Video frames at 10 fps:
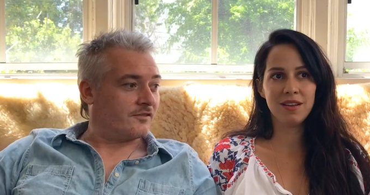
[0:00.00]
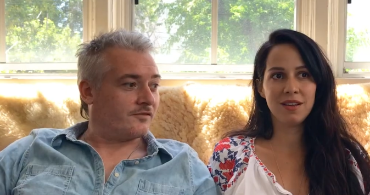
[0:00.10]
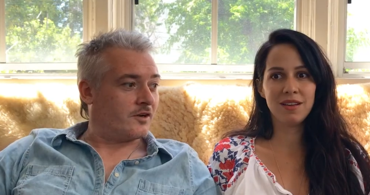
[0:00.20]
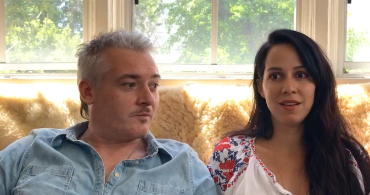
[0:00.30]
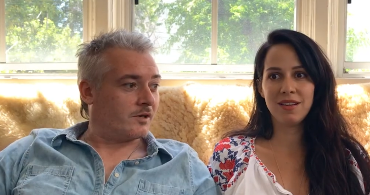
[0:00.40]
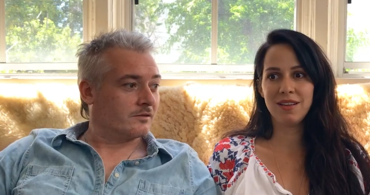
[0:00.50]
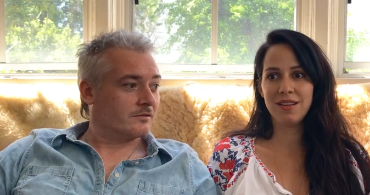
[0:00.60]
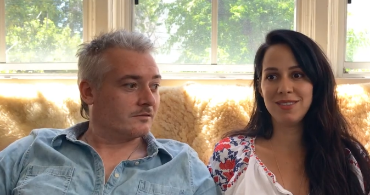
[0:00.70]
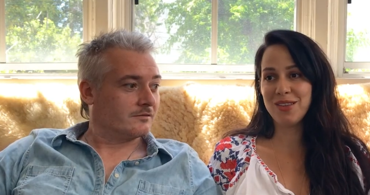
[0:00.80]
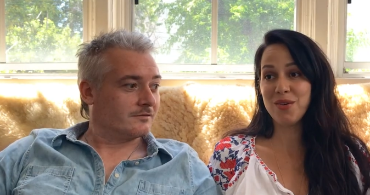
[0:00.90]
Speaker 1: no FOMO.
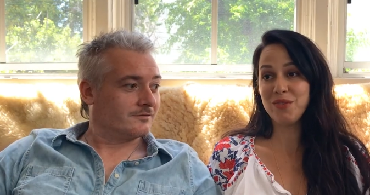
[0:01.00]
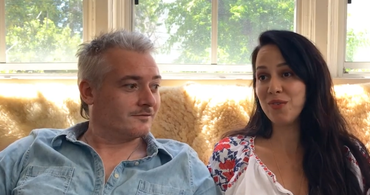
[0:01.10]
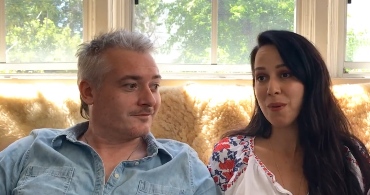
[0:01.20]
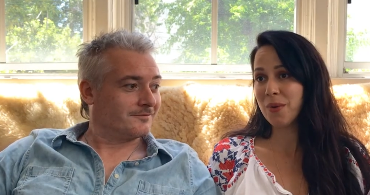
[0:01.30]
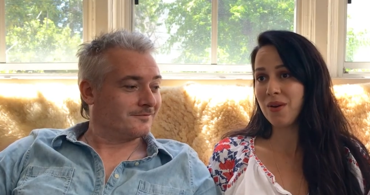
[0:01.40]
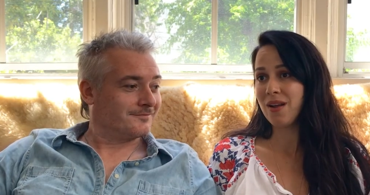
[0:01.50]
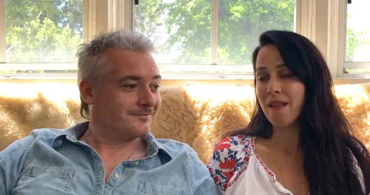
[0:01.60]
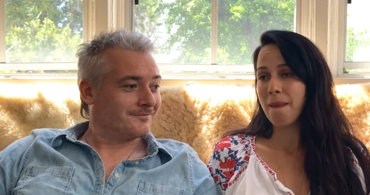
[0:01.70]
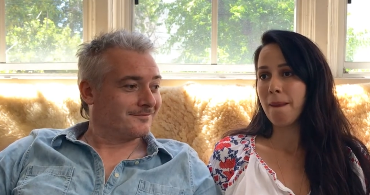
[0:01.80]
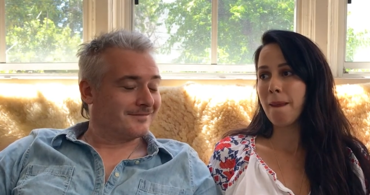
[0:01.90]
Speaker 2: It's no FOMO.
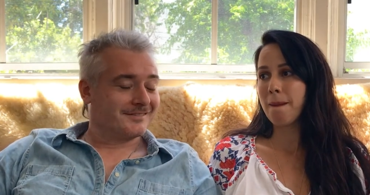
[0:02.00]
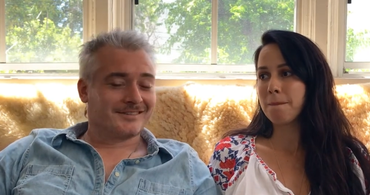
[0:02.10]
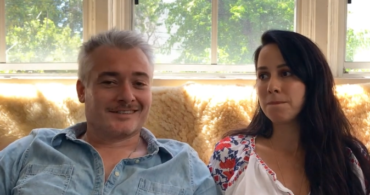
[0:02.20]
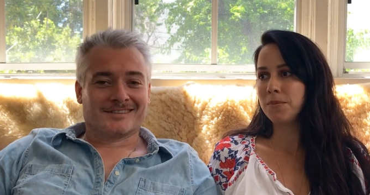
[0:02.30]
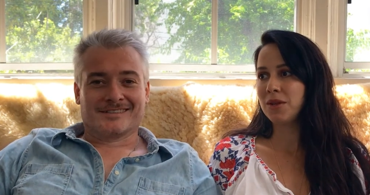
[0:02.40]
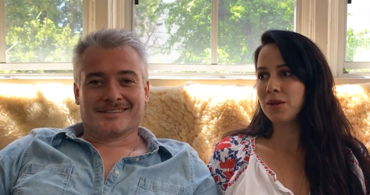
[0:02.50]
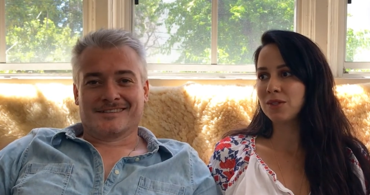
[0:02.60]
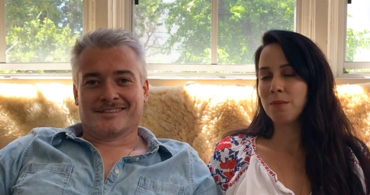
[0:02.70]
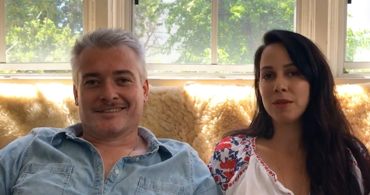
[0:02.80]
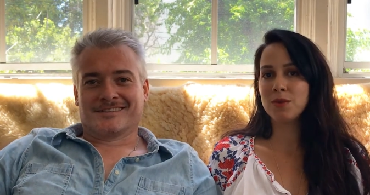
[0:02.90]
And, you know,
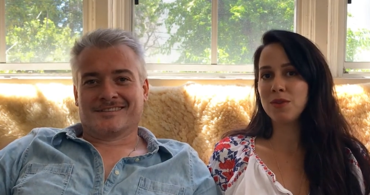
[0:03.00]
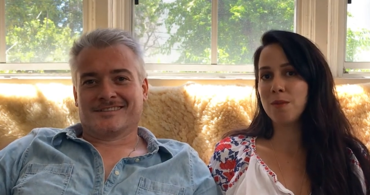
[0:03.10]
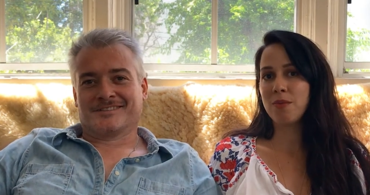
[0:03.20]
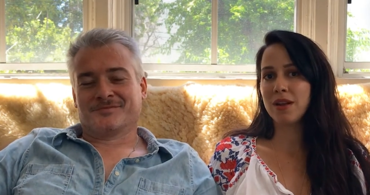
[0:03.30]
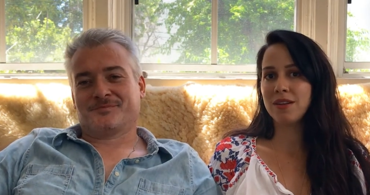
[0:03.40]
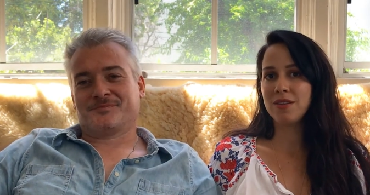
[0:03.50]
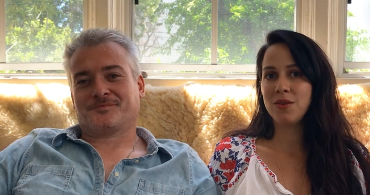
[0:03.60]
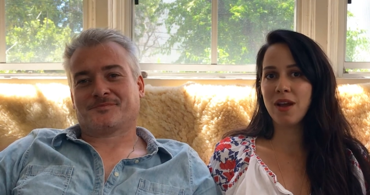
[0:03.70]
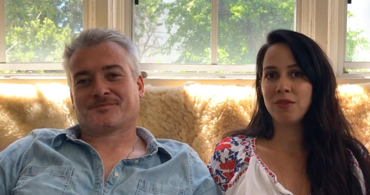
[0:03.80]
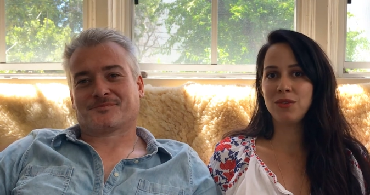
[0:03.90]
sometimes when you're pregnant,
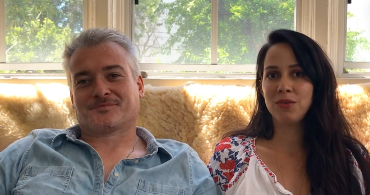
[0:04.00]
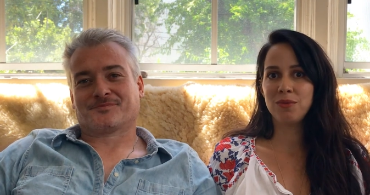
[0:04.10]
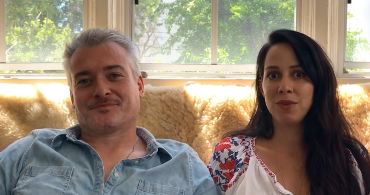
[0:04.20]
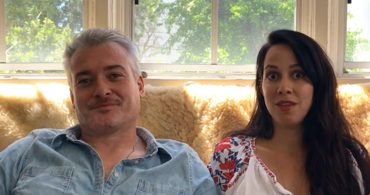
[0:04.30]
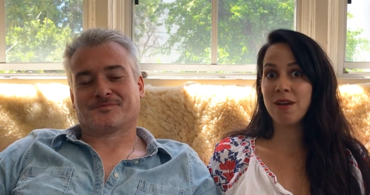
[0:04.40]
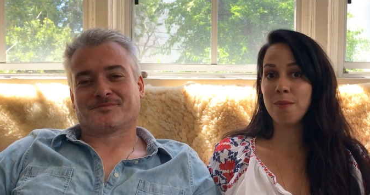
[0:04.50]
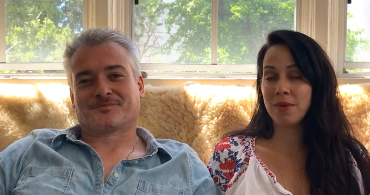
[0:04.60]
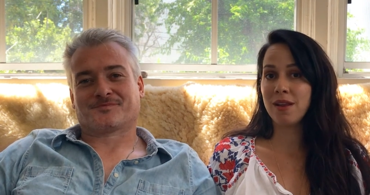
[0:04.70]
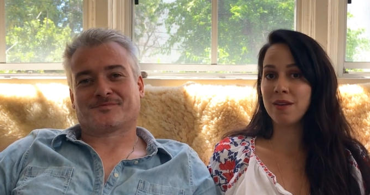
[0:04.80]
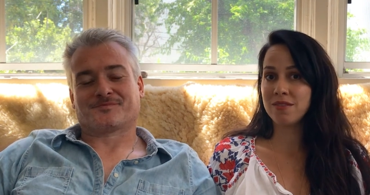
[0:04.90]
you have to give up
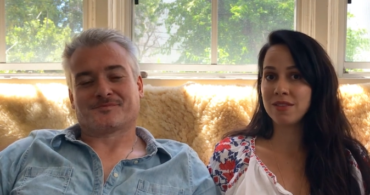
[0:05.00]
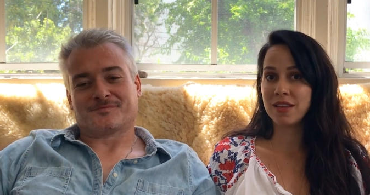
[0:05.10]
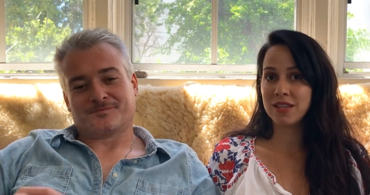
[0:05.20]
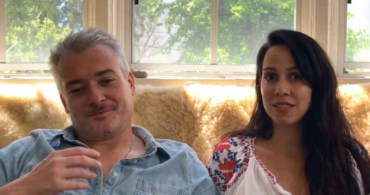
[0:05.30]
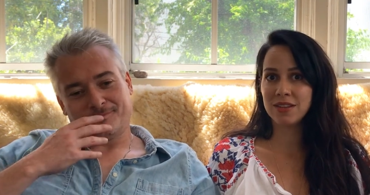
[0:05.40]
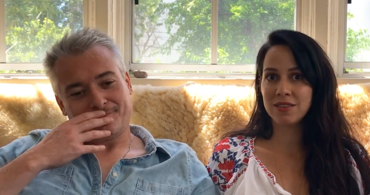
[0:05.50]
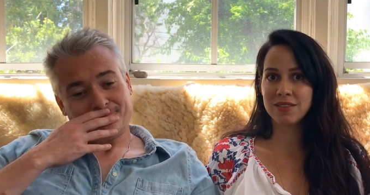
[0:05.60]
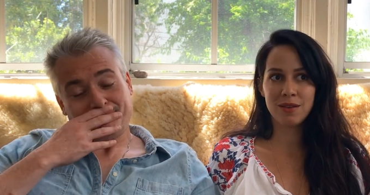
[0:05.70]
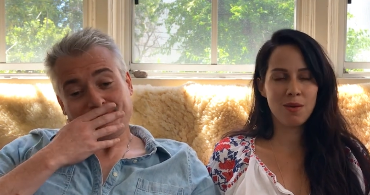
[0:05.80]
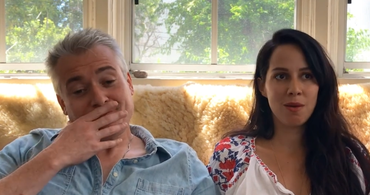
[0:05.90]
a lot of things. And
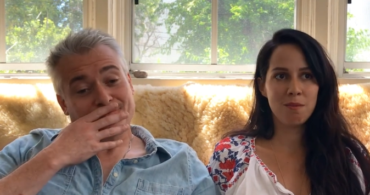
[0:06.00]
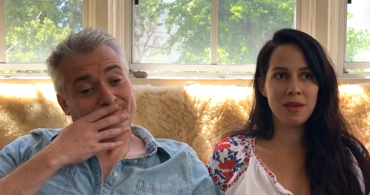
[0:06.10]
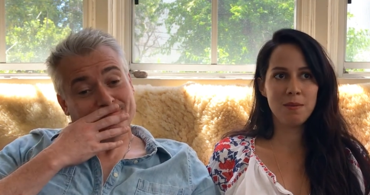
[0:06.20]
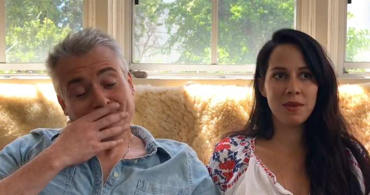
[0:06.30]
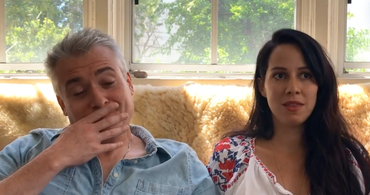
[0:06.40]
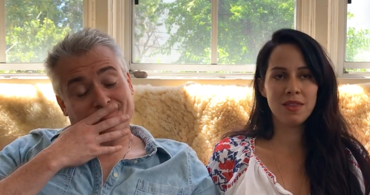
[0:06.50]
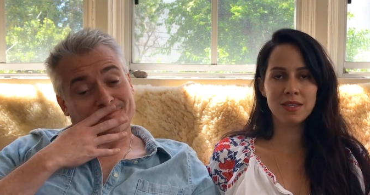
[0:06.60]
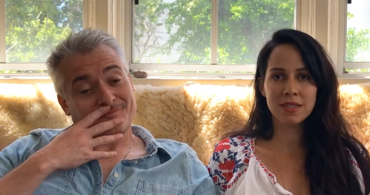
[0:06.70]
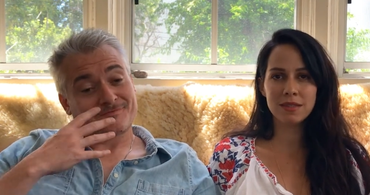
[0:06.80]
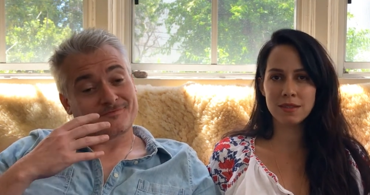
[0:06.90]
it's like, well, maybe
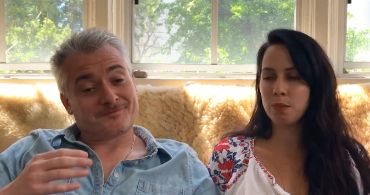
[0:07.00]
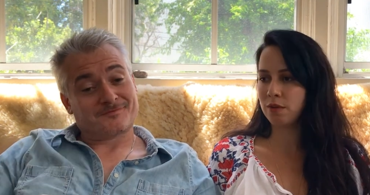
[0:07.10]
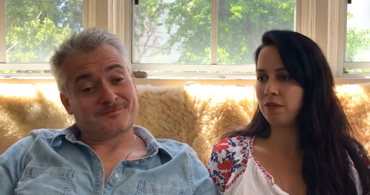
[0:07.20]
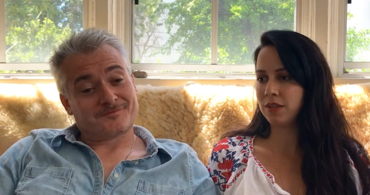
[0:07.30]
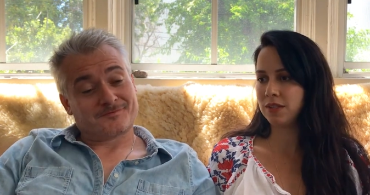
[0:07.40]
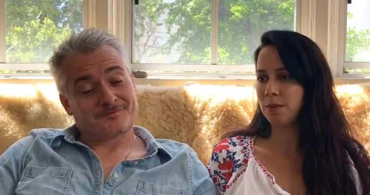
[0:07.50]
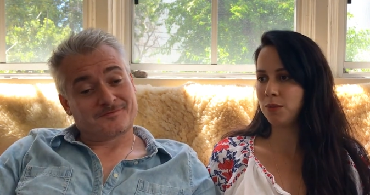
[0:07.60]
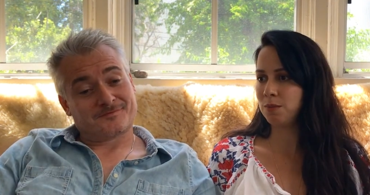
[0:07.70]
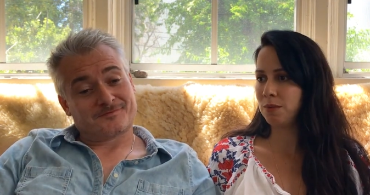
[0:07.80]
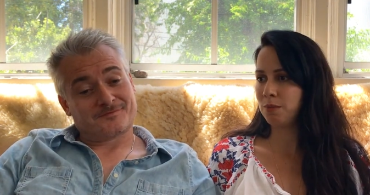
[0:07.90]
this is the perfect time
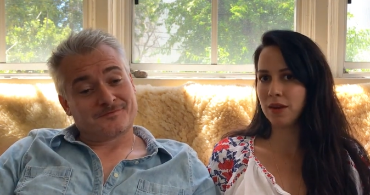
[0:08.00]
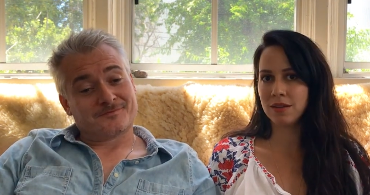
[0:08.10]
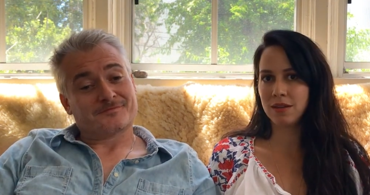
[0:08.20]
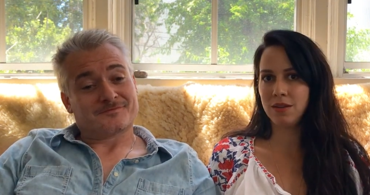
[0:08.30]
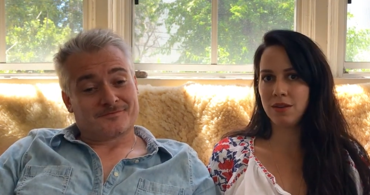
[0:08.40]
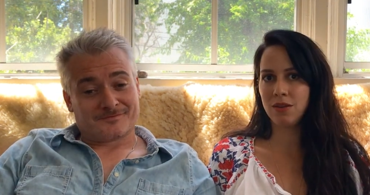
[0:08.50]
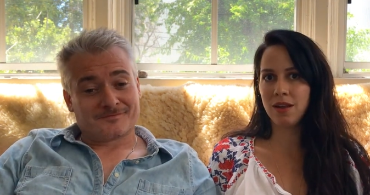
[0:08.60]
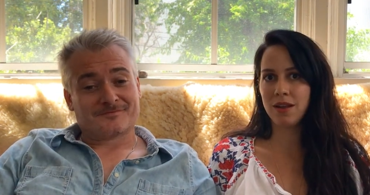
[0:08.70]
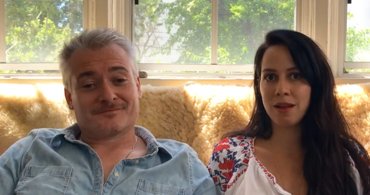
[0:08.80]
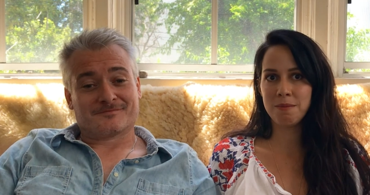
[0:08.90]
to be pregnant. You know,
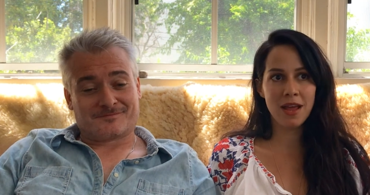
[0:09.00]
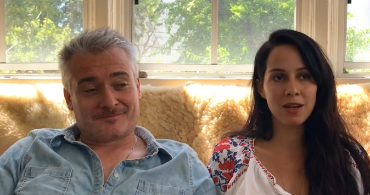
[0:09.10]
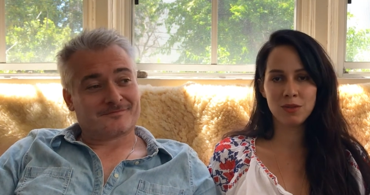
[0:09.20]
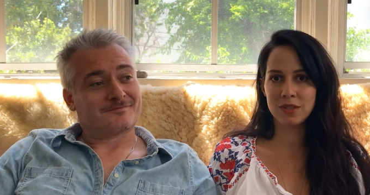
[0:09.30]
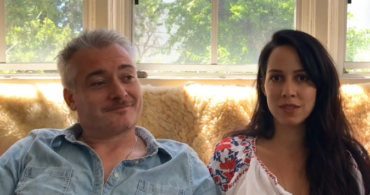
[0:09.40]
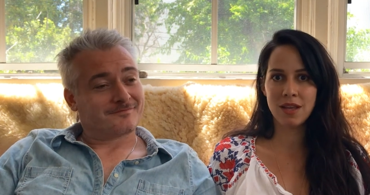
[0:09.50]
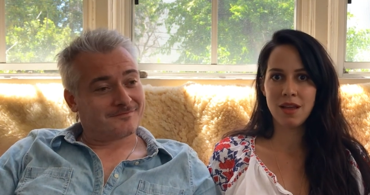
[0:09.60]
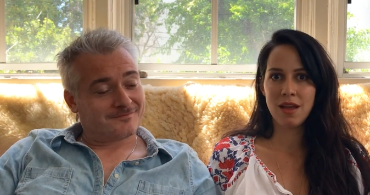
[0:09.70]
like I'm an actress.